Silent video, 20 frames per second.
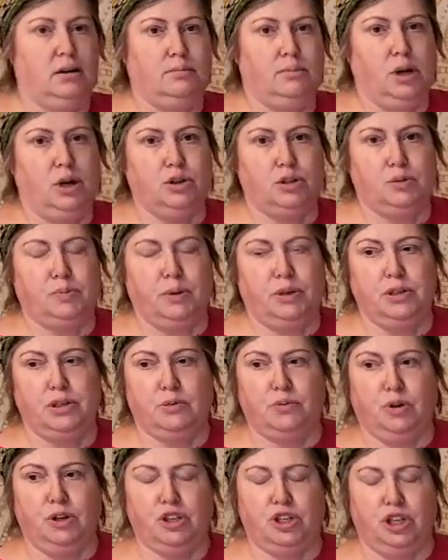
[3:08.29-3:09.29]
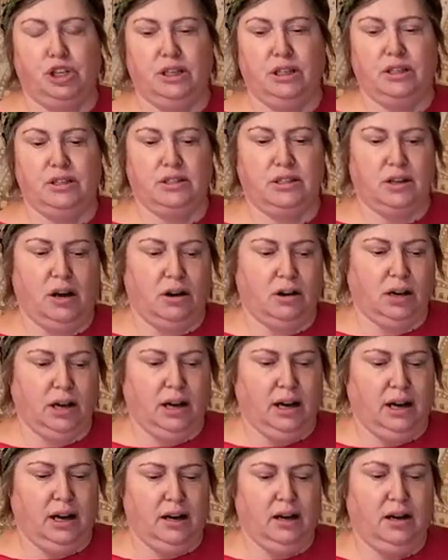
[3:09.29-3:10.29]
my husband's watching the
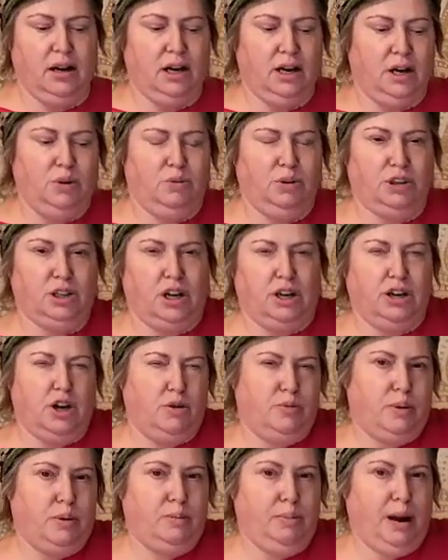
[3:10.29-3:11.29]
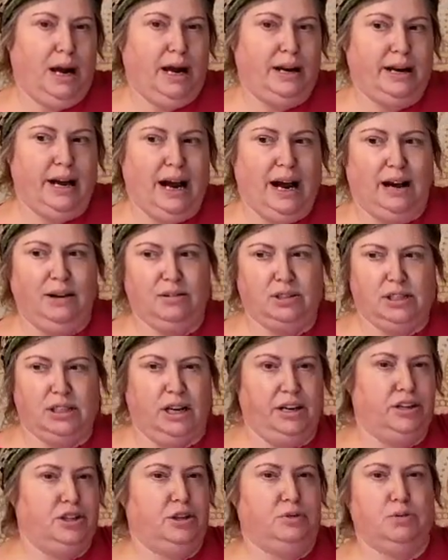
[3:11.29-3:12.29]
soccer we've got an open plan house
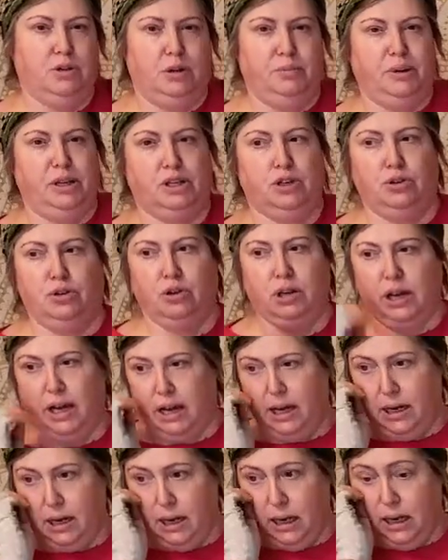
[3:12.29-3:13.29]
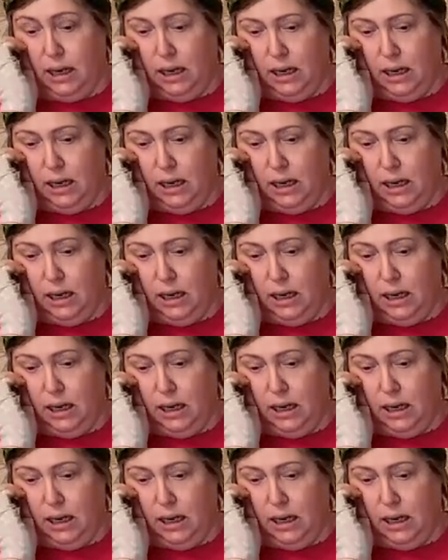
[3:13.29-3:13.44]
and I don't want to be talking